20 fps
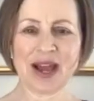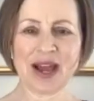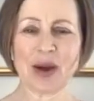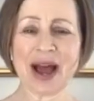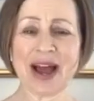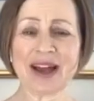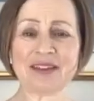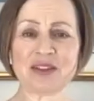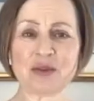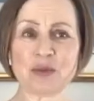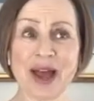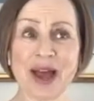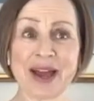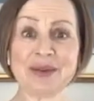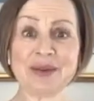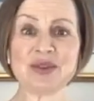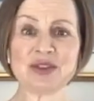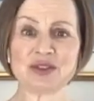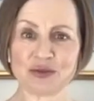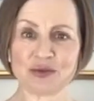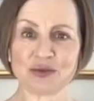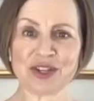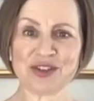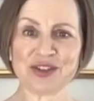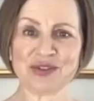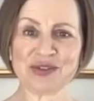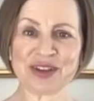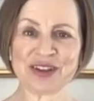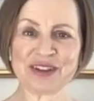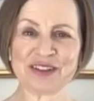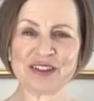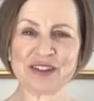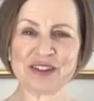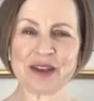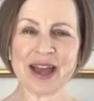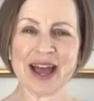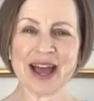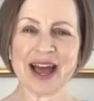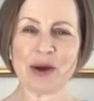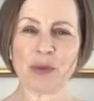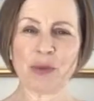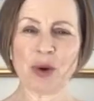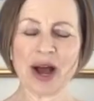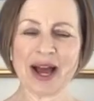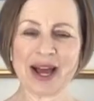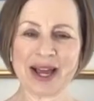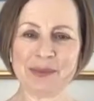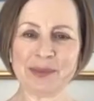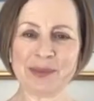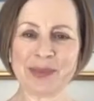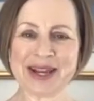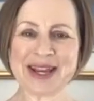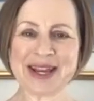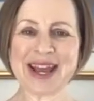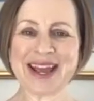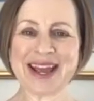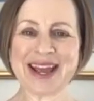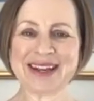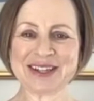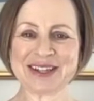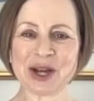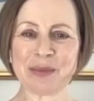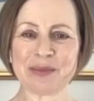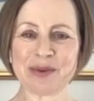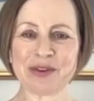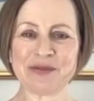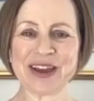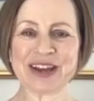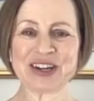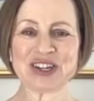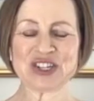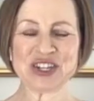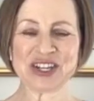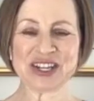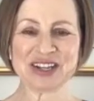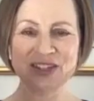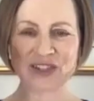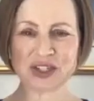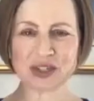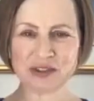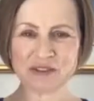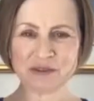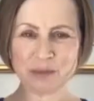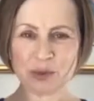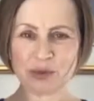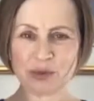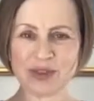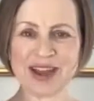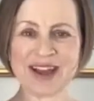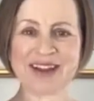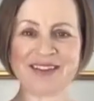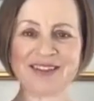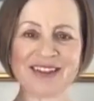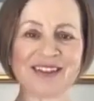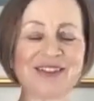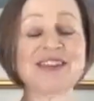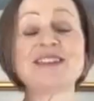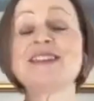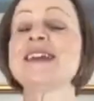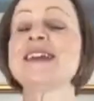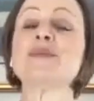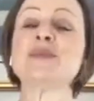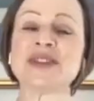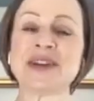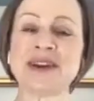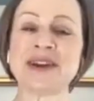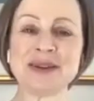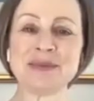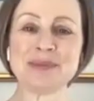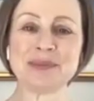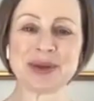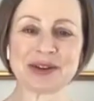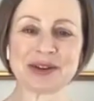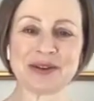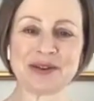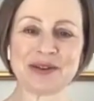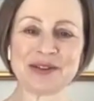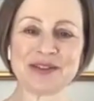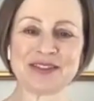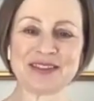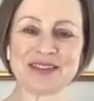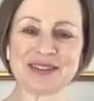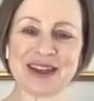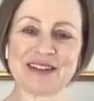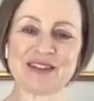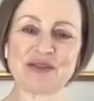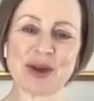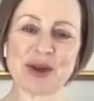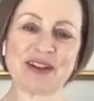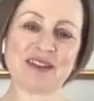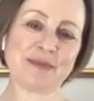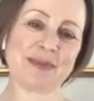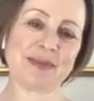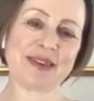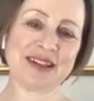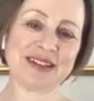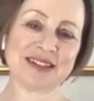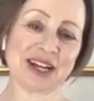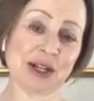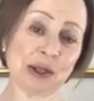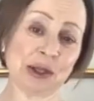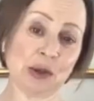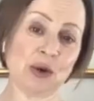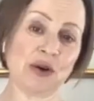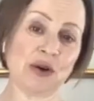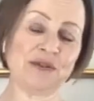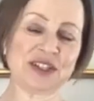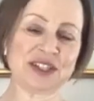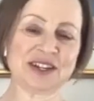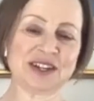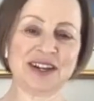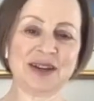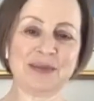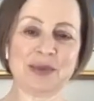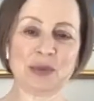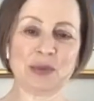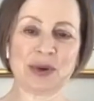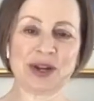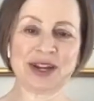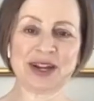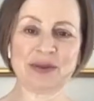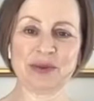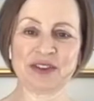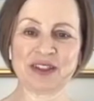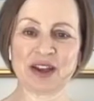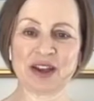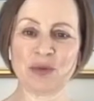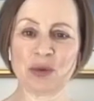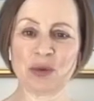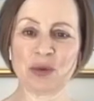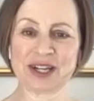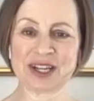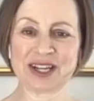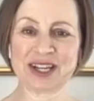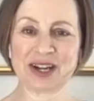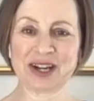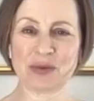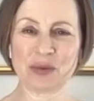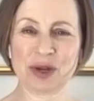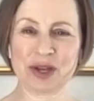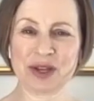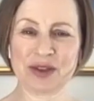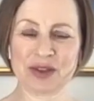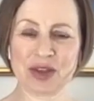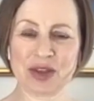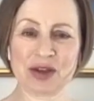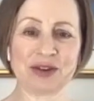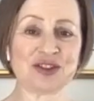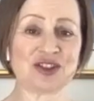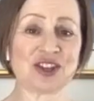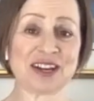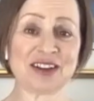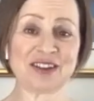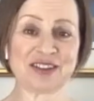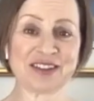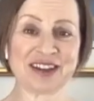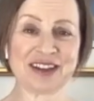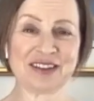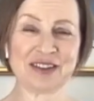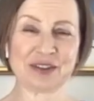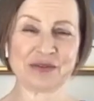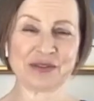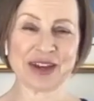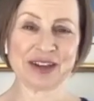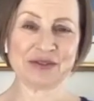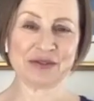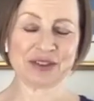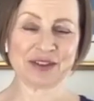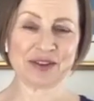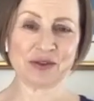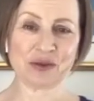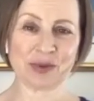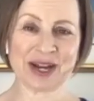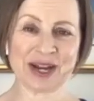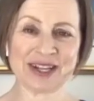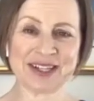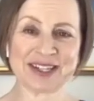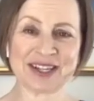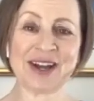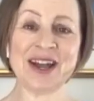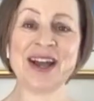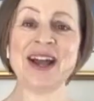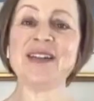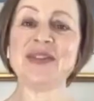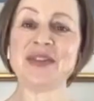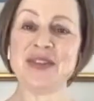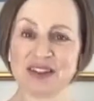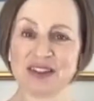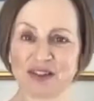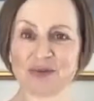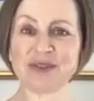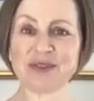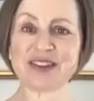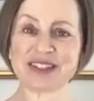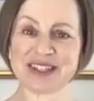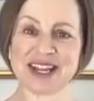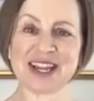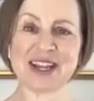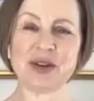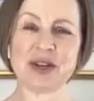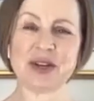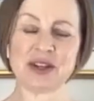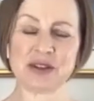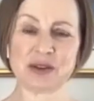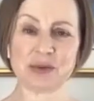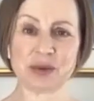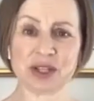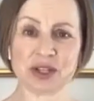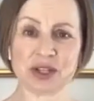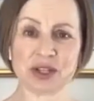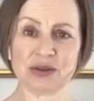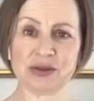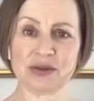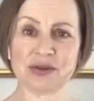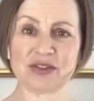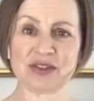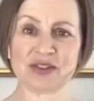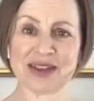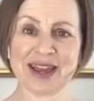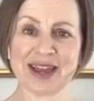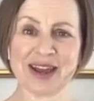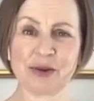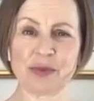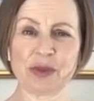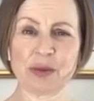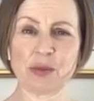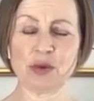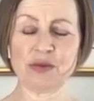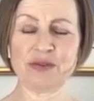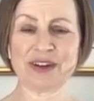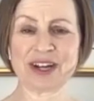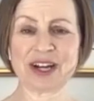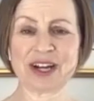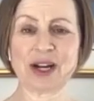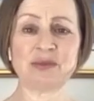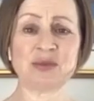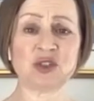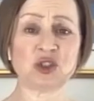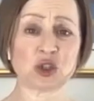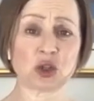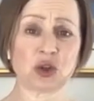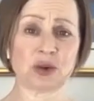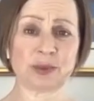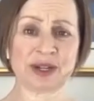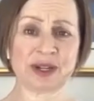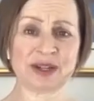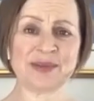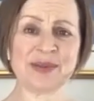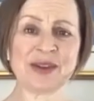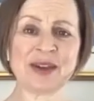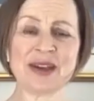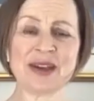As I'm showing you this, what I might end up reverting into is both hands at the same time, because that's what I did a lot of the time when I was out working with young genocide survivors in Rwanda. This was the technique that we used to help them overcome trauma